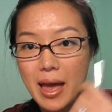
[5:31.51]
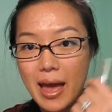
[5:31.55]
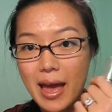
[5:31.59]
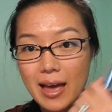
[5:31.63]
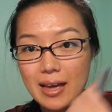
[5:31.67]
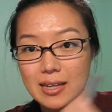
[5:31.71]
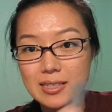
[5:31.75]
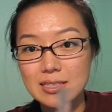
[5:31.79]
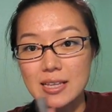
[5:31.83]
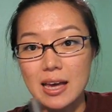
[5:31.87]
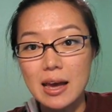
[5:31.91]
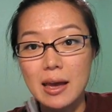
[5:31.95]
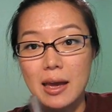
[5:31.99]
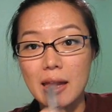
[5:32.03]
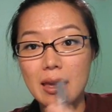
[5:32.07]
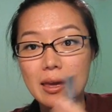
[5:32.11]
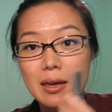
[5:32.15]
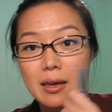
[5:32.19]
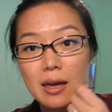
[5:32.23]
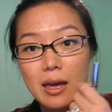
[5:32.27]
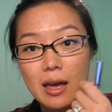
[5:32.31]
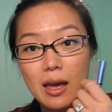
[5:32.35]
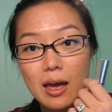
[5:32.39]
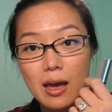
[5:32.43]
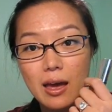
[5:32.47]
as
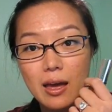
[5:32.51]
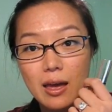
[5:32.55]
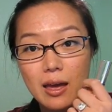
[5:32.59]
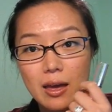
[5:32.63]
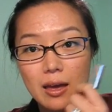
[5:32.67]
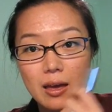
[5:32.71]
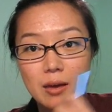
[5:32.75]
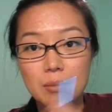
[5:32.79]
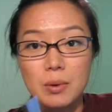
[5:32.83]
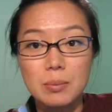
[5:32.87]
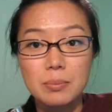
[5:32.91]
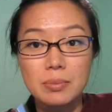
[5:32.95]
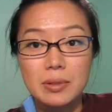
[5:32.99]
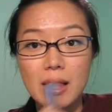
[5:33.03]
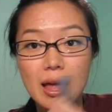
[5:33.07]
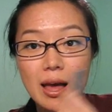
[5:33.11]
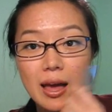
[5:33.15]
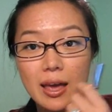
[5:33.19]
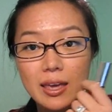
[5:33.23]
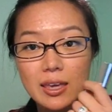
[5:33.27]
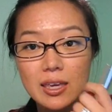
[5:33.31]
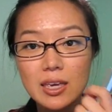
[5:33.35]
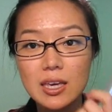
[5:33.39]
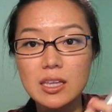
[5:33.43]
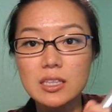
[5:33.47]
I am
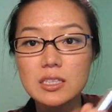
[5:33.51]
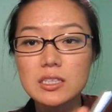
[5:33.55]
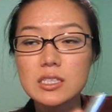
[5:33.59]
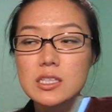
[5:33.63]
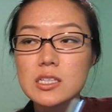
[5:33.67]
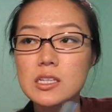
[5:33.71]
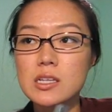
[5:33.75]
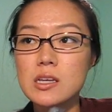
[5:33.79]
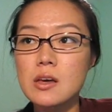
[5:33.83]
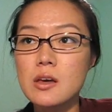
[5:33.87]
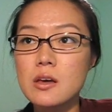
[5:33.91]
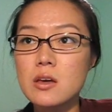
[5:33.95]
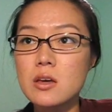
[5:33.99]
applying it,